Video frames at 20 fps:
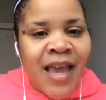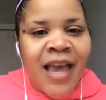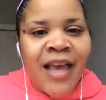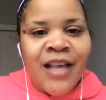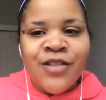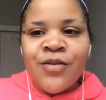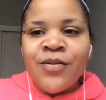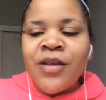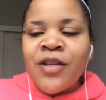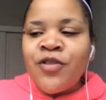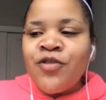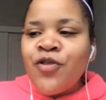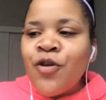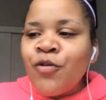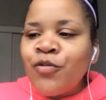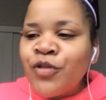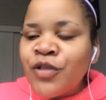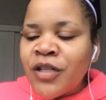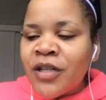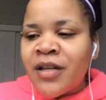And so the
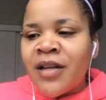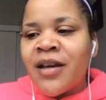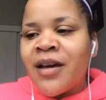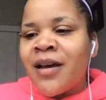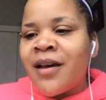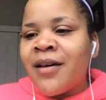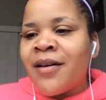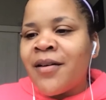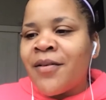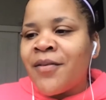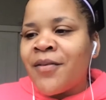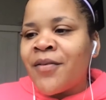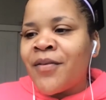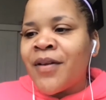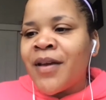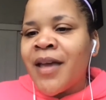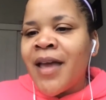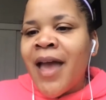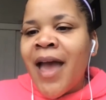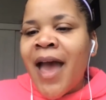notion of
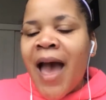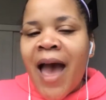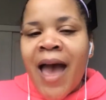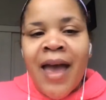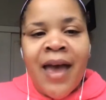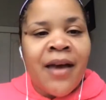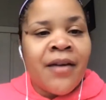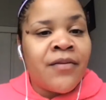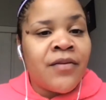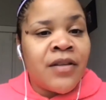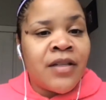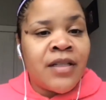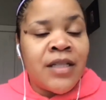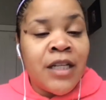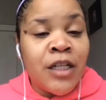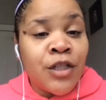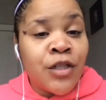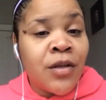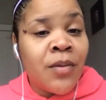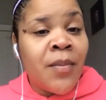I have to
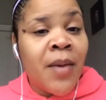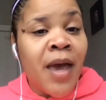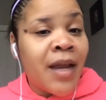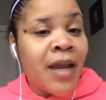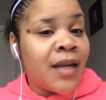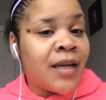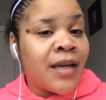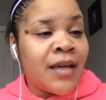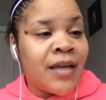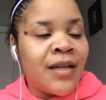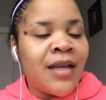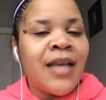teach them etiquette.